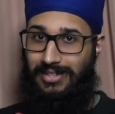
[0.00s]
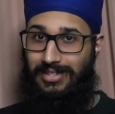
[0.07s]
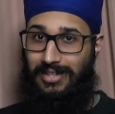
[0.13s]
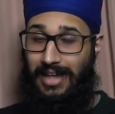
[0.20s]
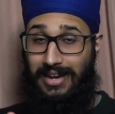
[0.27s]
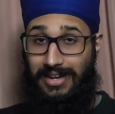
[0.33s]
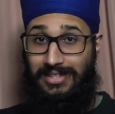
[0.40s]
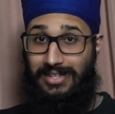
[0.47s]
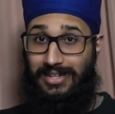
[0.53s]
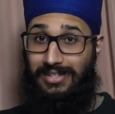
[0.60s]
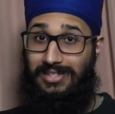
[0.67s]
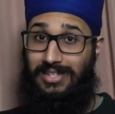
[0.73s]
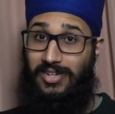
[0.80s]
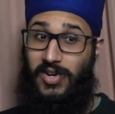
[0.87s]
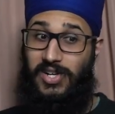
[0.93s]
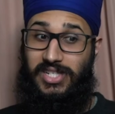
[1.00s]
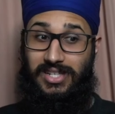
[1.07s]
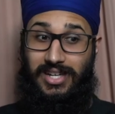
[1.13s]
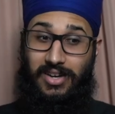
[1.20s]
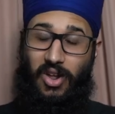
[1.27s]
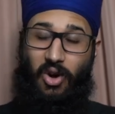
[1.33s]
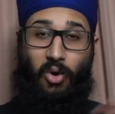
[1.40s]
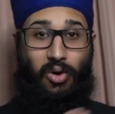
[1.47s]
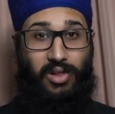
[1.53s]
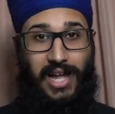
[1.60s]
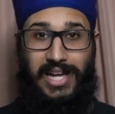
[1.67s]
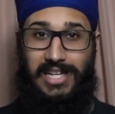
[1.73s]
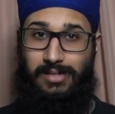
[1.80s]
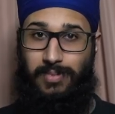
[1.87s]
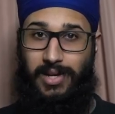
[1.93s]
that into consideration in all
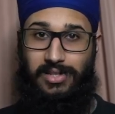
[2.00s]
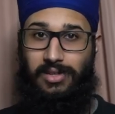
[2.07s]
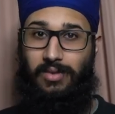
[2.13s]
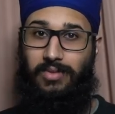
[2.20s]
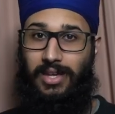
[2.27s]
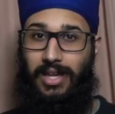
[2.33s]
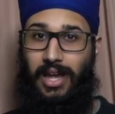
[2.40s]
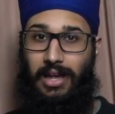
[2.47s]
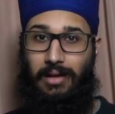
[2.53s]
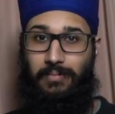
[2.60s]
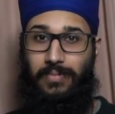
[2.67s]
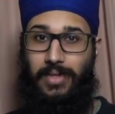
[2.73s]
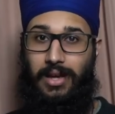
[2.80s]
aspects of the game.